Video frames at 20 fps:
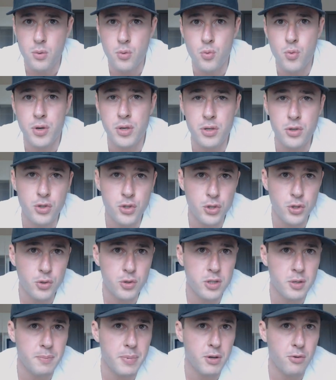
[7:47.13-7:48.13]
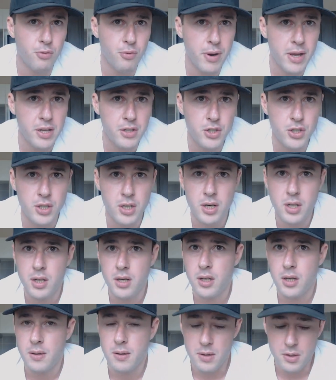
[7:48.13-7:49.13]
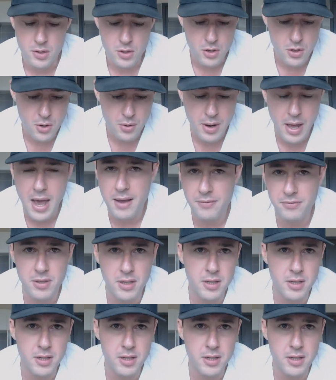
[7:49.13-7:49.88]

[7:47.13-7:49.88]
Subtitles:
When you shoot to be rich, you don't have